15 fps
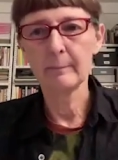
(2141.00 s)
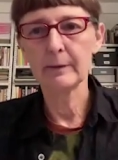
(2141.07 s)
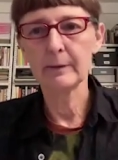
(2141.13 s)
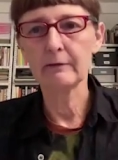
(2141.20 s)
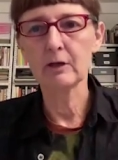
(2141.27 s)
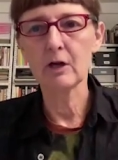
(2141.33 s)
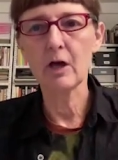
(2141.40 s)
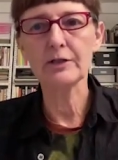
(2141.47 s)
but
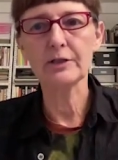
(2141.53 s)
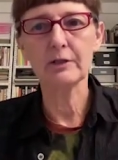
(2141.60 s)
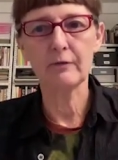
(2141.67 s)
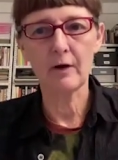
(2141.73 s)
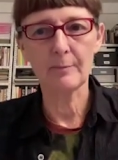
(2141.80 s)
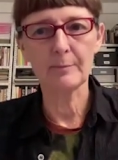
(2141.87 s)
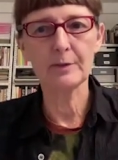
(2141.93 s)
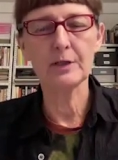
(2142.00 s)
there are lots
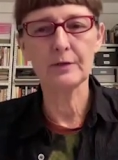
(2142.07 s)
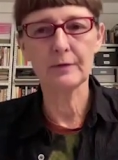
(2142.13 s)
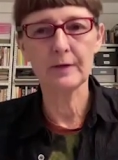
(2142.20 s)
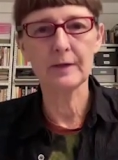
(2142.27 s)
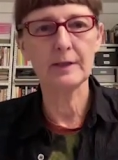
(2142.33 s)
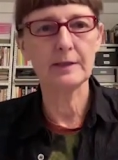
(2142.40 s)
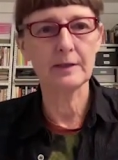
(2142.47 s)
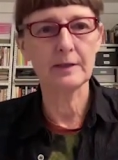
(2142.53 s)
of options
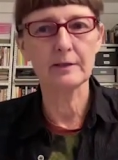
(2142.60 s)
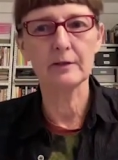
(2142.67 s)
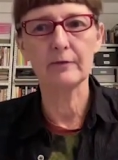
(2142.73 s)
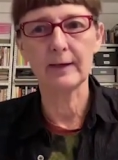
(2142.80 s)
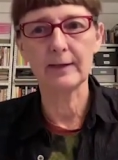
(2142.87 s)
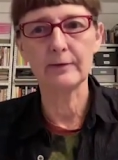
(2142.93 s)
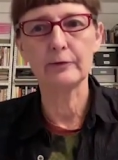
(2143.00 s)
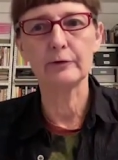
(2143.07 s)
for thesis
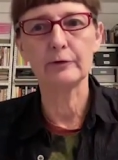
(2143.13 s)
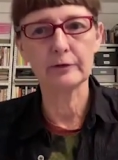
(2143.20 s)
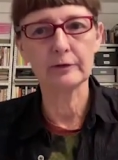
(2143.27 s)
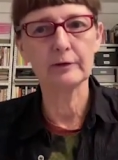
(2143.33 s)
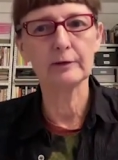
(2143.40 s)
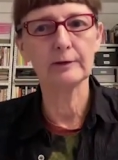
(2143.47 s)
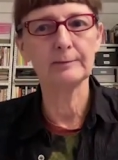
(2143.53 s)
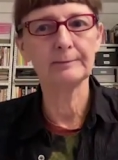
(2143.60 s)

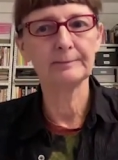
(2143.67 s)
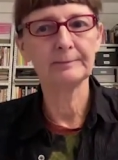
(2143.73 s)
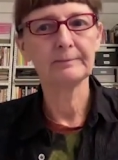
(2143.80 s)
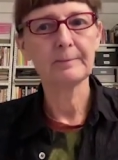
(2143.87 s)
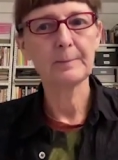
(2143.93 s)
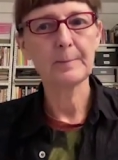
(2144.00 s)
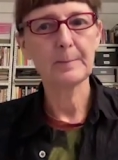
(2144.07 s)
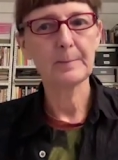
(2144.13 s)
advisors. So
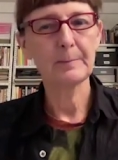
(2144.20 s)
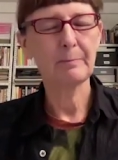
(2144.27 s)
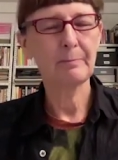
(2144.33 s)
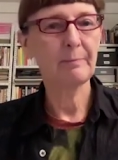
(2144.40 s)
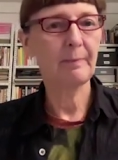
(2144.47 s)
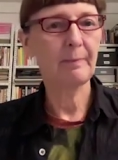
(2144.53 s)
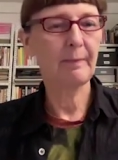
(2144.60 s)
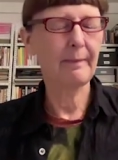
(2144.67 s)

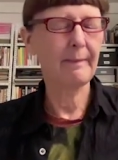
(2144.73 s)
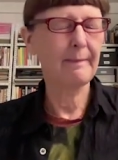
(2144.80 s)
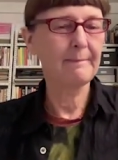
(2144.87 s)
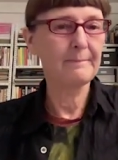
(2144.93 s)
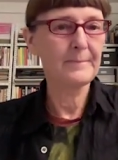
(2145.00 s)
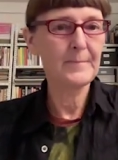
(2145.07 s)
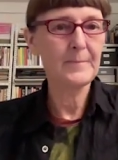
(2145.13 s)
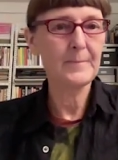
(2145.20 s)
hmm.